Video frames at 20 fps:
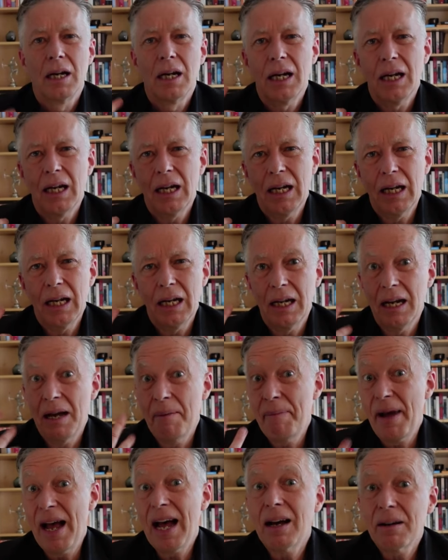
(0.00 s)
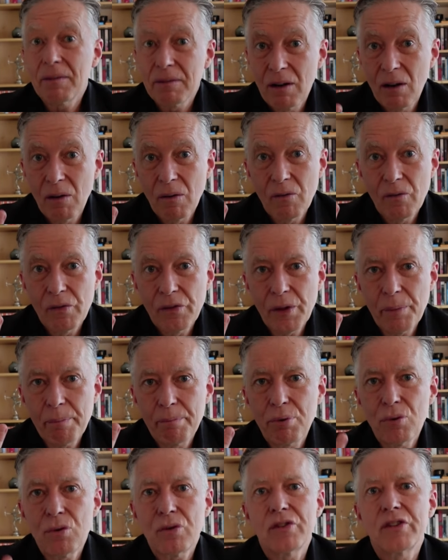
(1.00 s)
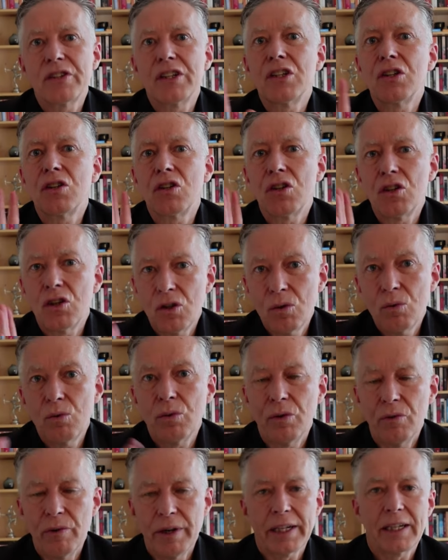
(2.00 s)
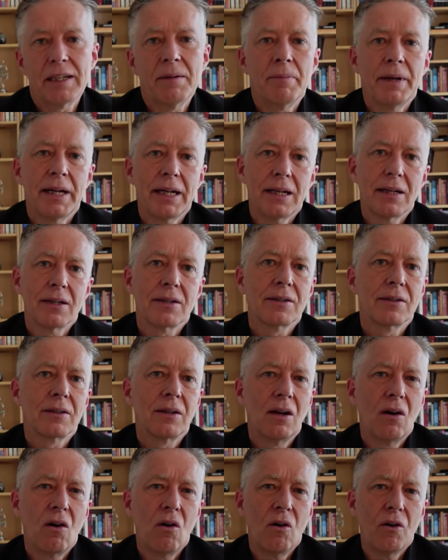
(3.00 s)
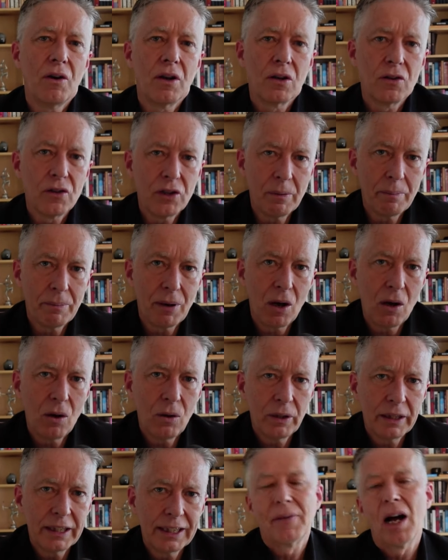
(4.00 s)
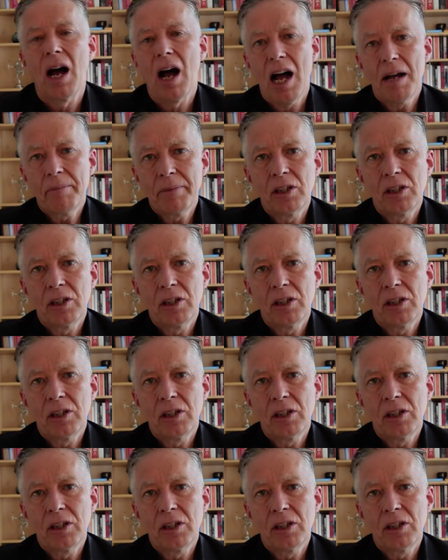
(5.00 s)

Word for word: uh, about the books that you would recommend on Napoleon. I'm going to